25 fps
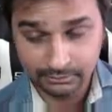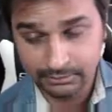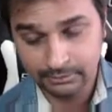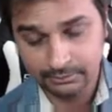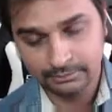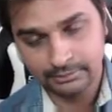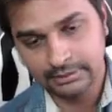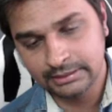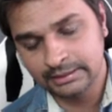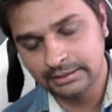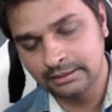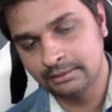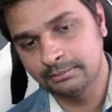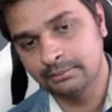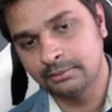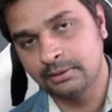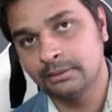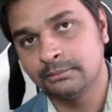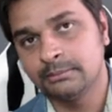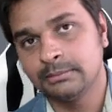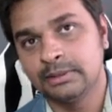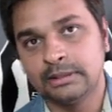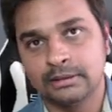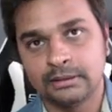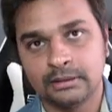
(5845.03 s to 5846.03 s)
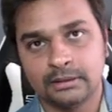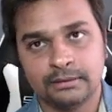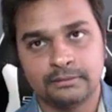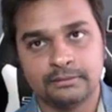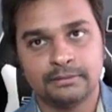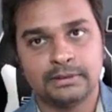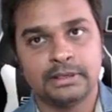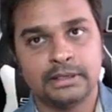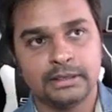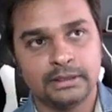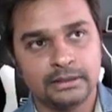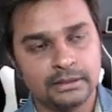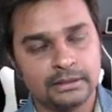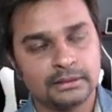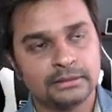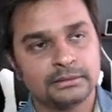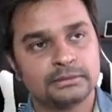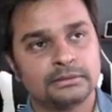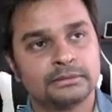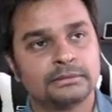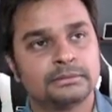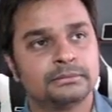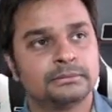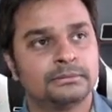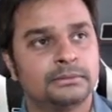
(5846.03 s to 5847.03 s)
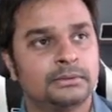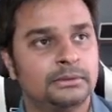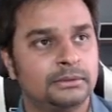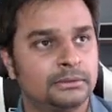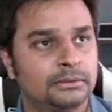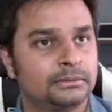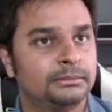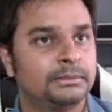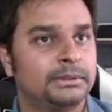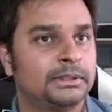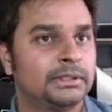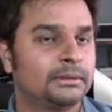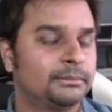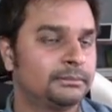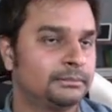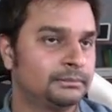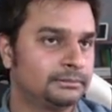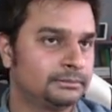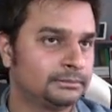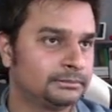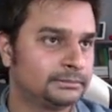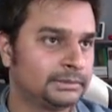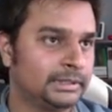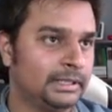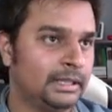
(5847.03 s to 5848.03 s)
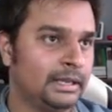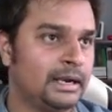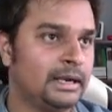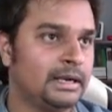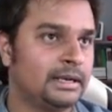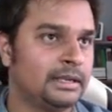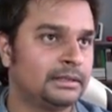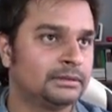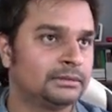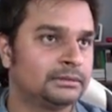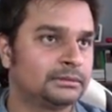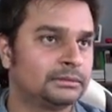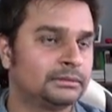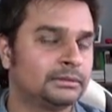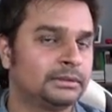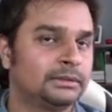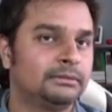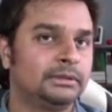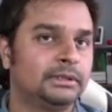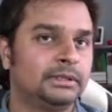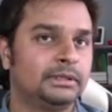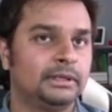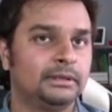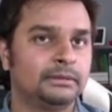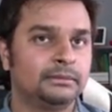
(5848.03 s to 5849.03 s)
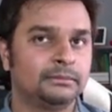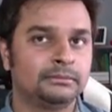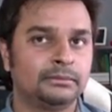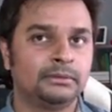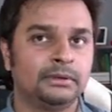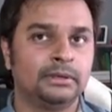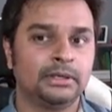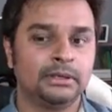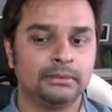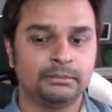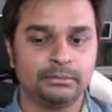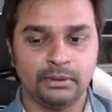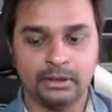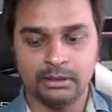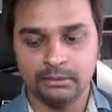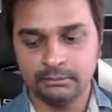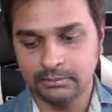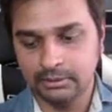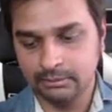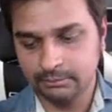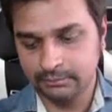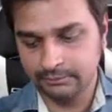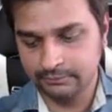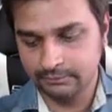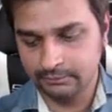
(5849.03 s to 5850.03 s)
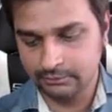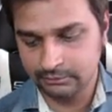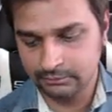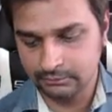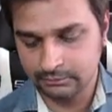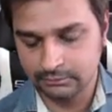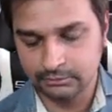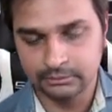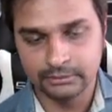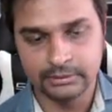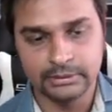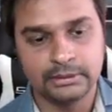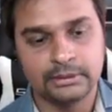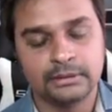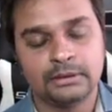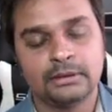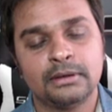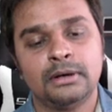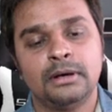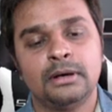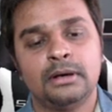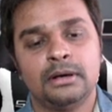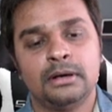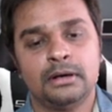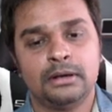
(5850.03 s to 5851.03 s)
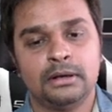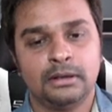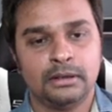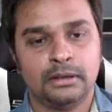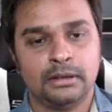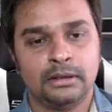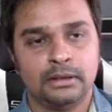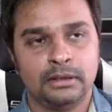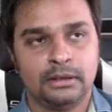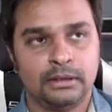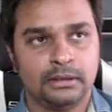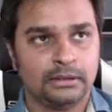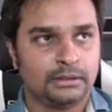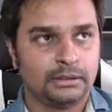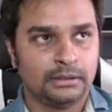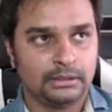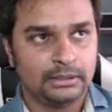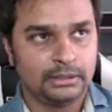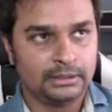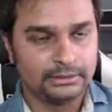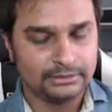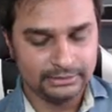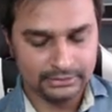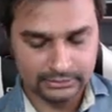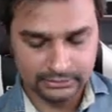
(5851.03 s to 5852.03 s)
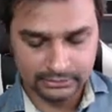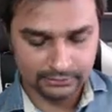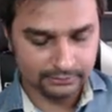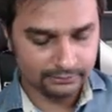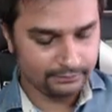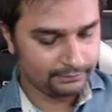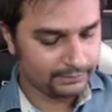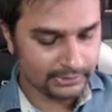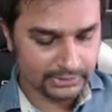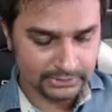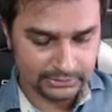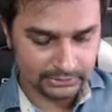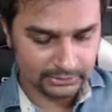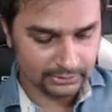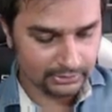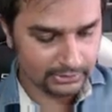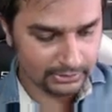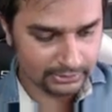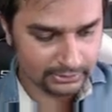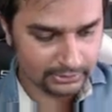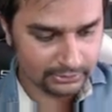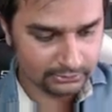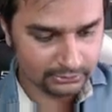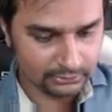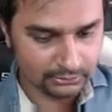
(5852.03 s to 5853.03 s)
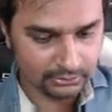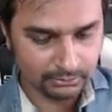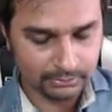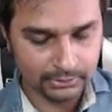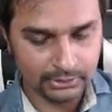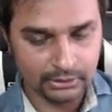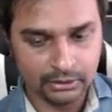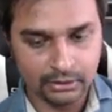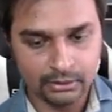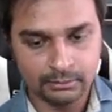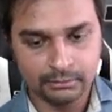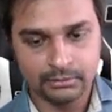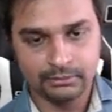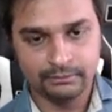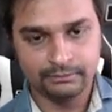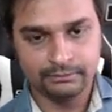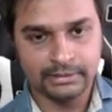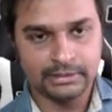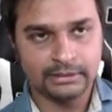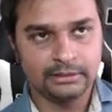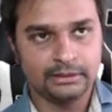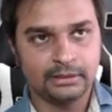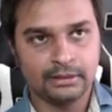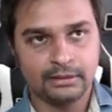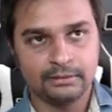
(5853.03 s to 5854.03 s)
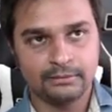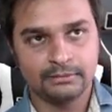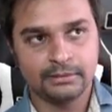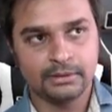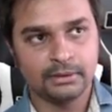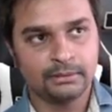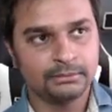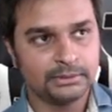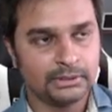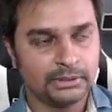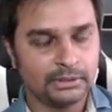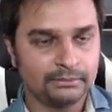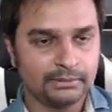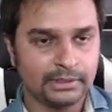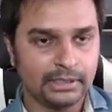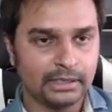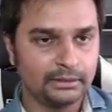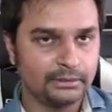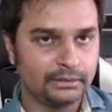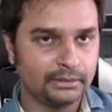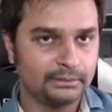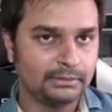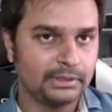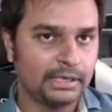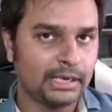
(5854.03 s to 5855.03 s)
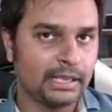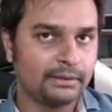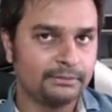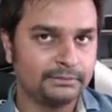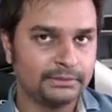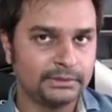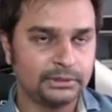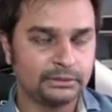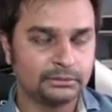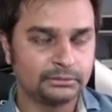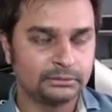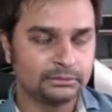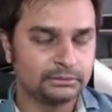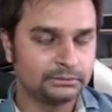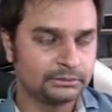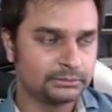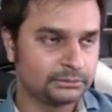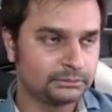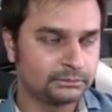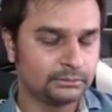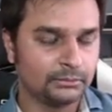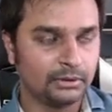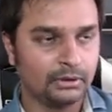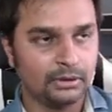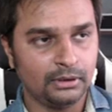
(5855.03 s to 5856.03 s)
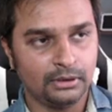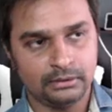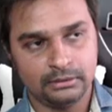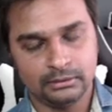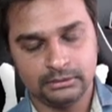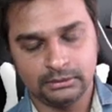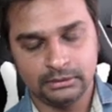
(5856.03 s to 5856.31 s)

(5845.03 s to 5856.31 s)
People need appointment here. Even Indians want to become Canadians, so they will want appointment before you go there. The different generations, so depending upon when they have come, they will have their own small